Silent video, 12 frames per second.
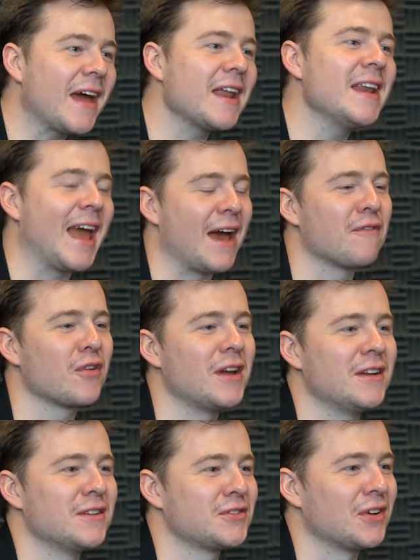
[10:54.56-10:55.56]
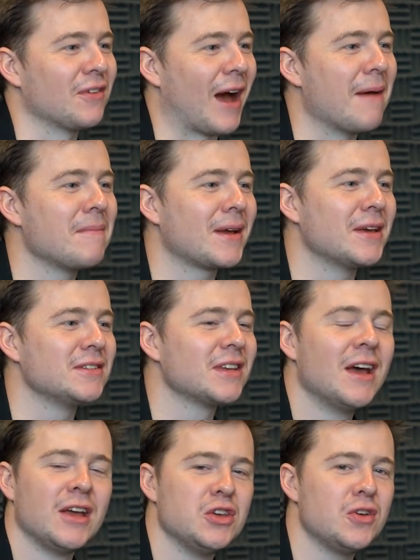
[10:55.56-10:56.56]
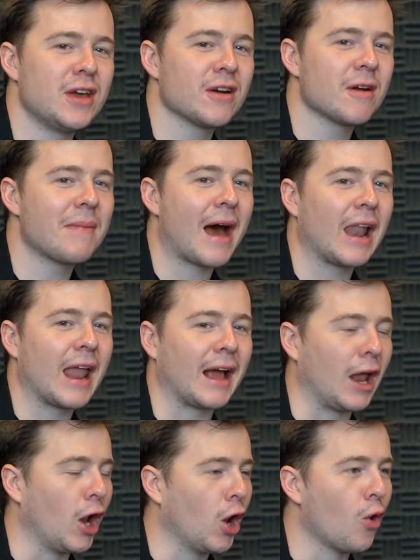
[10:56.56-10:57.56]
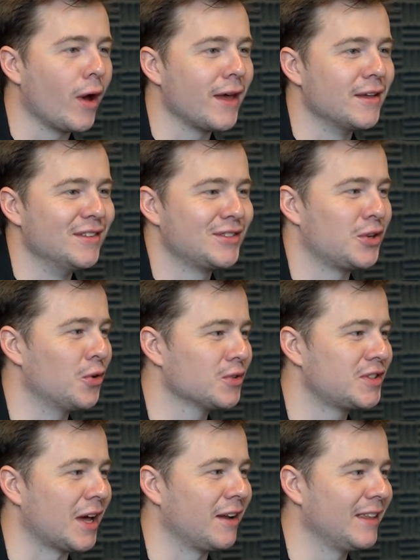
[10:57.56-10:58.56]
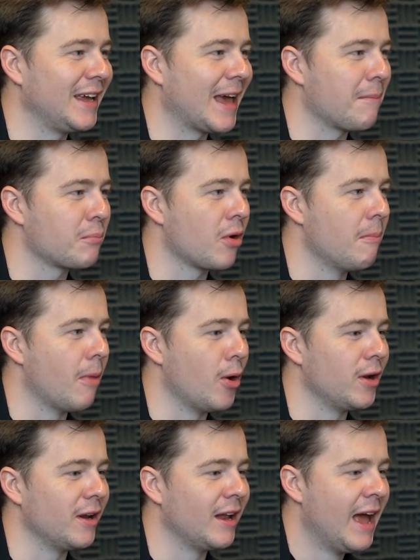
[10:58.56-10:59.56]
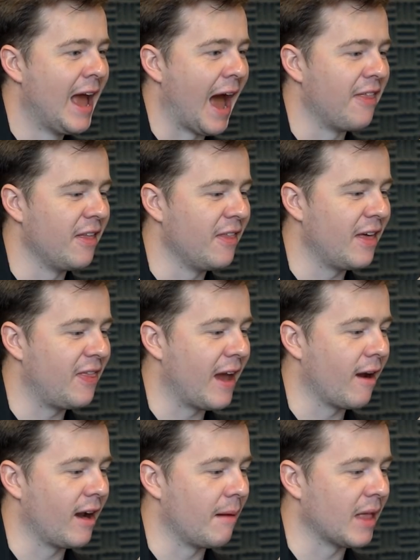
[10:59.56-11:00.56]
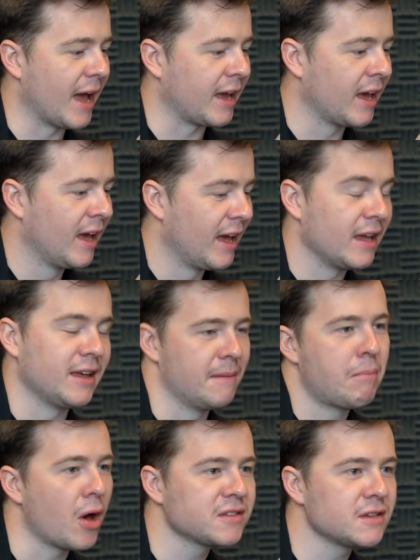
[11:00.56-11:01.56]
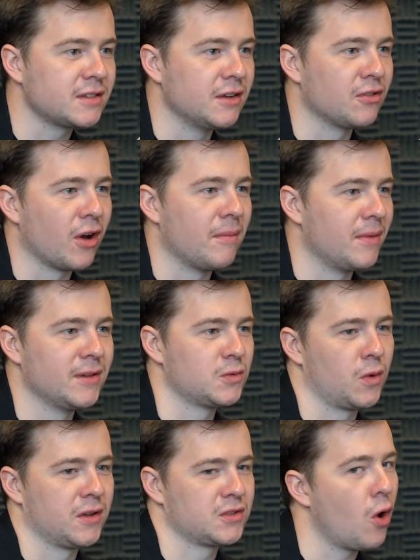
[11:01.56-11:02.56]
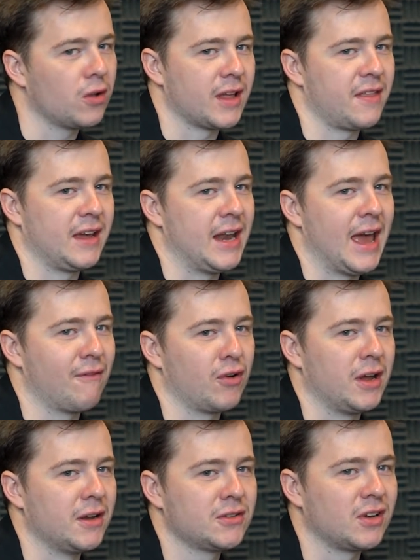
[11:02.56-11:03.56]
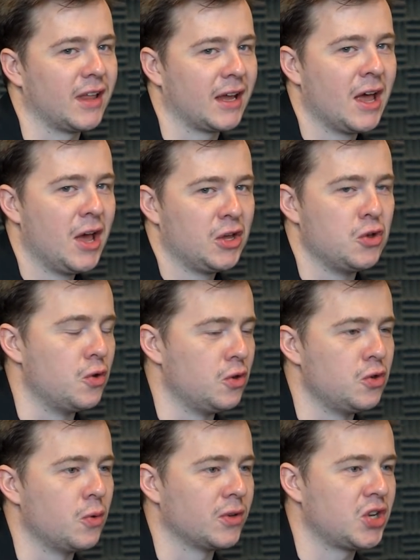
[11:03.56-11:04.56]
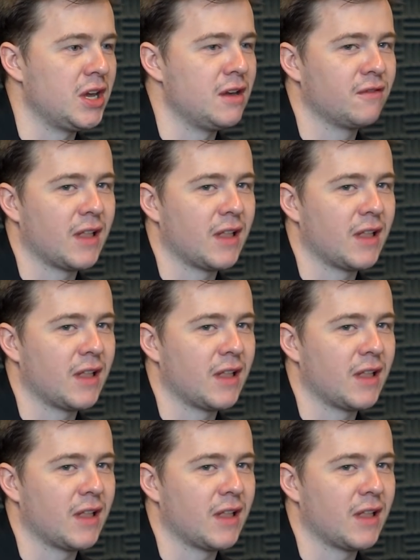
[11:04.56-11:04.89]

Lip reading: that in every industry, right? Because you hear about like lawyers who'll suddenly get promoted and then they're there and I'm like, imposter syndrome is what it's called. I think in every industry, like you achieve